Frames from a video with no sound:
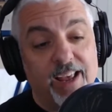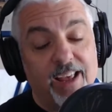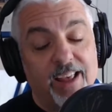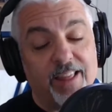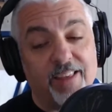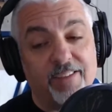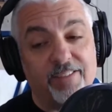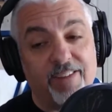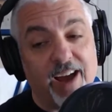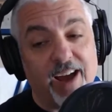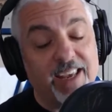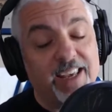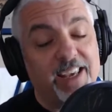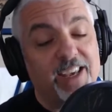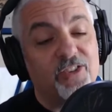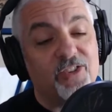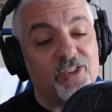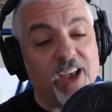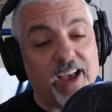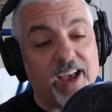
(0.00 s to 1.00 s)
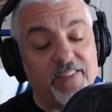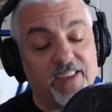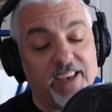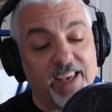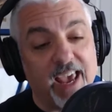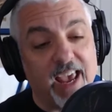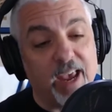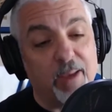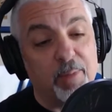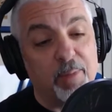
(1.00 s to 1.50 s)
The Vikings had the
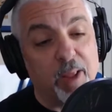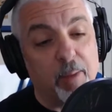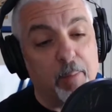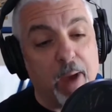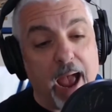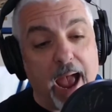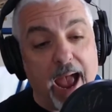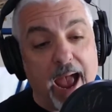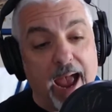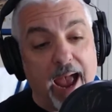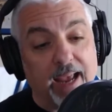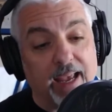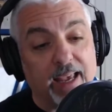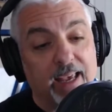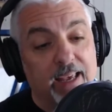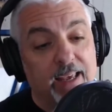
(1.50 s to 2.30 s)
game in the bag,